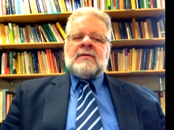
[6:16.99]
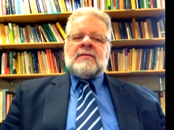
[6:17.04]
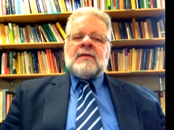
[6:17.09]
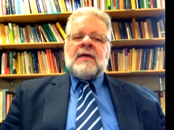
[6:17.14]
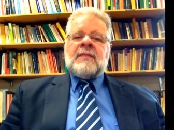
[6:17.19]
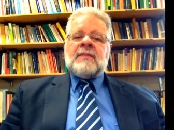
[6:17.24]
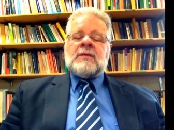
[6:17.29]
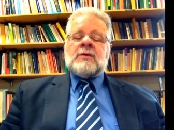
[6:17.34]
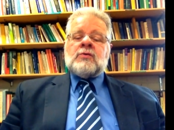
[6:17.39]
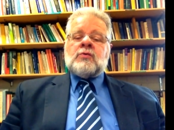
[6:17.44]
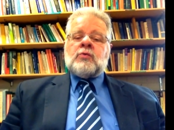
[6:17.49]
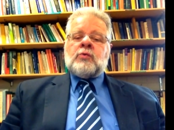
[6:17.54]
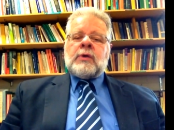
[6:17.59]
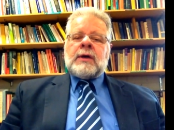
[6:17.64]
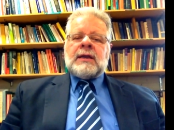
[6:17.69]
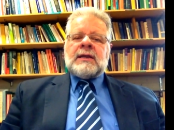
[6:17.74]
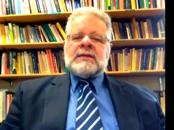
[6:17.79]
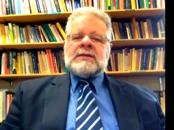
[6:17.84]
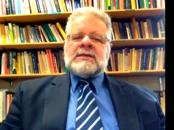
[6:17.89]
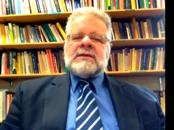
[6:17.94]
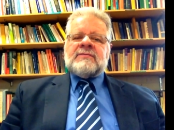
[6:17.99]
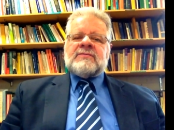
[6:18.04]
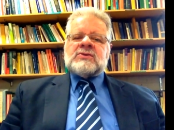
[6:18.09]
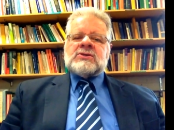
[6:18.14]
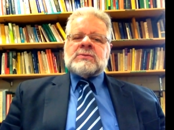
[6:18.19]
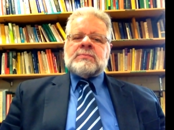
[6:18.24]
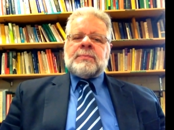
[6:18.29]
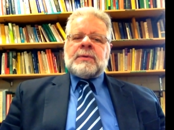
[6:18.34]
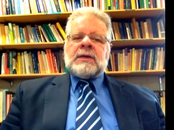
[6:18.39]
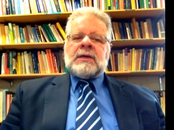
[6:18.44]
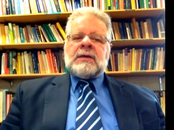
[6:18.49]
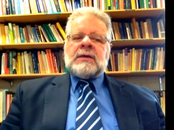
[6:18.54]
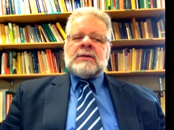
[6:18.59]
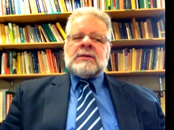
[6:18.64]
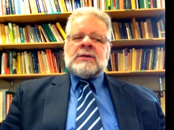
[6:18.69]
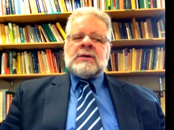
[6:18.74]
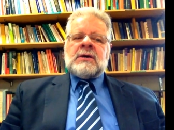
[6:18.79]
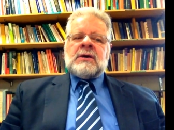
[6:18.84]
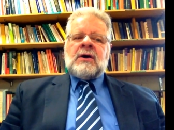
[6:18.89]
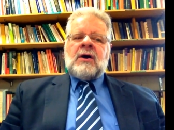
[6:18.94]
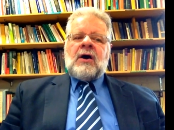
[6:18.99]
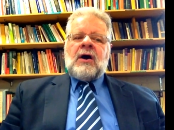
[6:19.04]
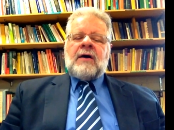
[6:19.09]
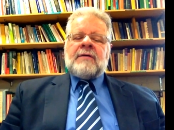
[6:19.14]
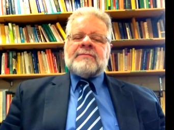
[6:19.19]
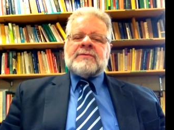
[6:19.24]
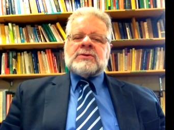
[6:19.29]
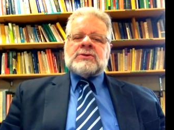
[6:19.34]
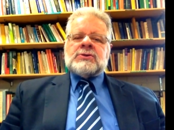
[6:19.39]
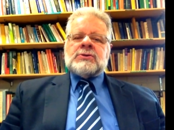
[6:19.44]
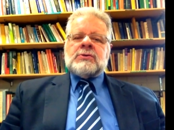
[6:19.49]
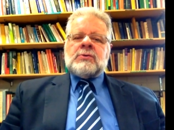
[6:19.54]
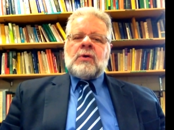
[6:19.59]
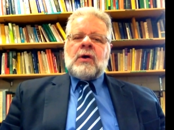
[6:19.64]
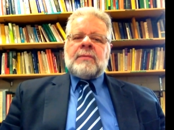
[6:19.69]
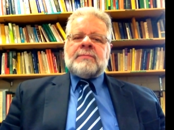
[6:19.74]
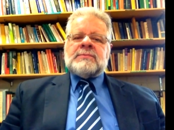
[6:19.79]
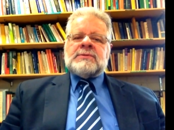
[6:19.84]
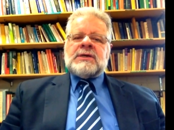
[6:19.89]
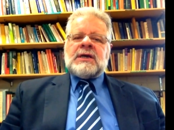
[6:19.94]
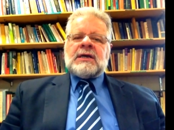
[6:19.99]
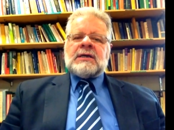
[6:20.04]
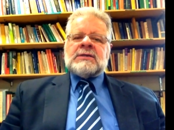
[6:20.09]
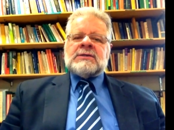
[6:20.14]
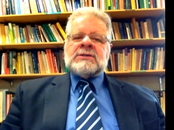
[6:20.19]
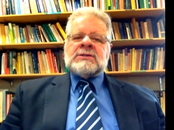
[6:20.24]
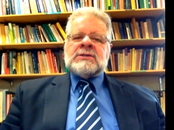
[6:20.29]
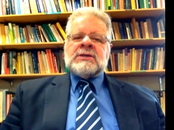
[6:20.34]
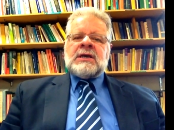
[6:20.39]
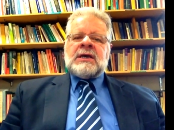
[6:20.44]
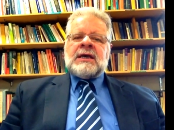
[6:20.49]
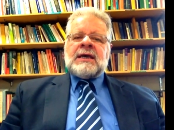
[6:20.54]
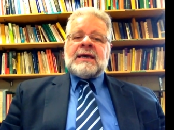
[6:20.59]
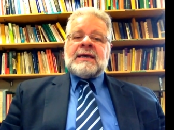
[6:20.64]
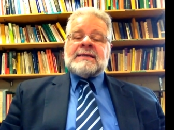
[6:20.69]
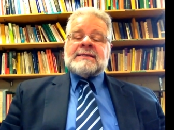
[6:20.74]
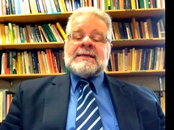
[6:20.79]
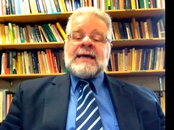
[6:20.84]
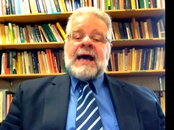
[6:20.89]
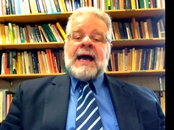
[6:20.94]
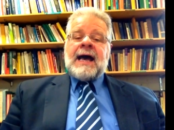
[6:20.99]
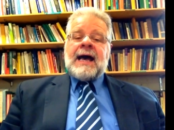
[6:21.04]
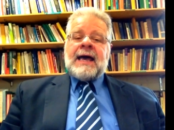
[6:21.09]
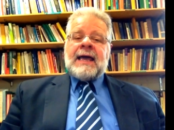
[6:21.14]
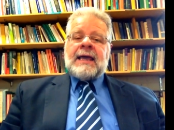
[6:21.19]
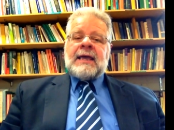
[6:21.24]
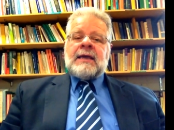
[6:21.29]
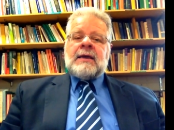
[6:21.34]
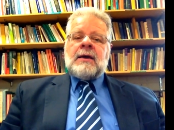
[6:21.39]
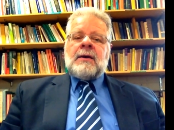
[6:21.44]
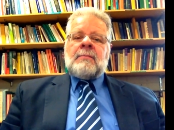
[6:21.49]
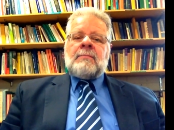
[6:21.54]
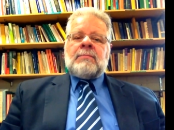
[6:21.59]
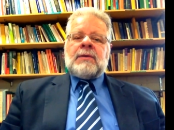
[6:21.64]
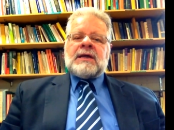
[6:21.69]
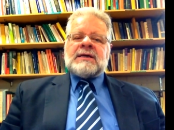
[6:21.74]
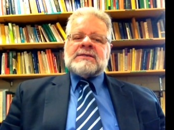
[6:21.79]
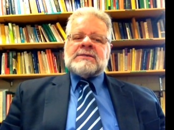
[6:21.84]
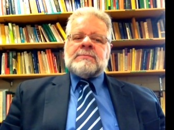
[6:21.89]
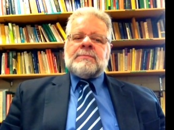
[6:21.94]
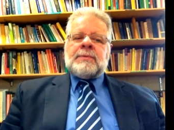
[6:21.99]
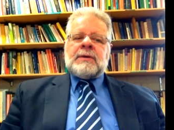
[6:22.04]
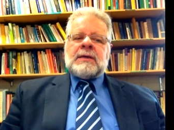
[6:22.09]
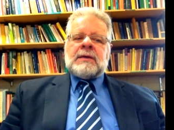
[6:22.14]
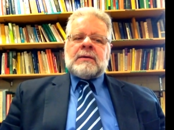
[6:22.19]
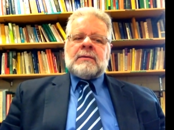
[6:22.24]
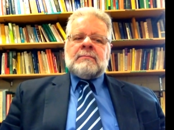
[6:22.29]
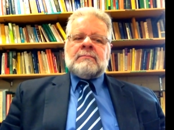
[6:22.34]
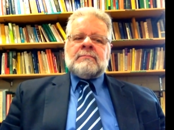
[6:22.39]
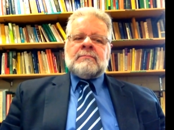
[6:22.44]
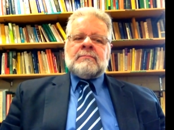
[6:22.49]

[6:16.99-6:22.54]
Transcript: then the relative speed of the two objects is A plus B.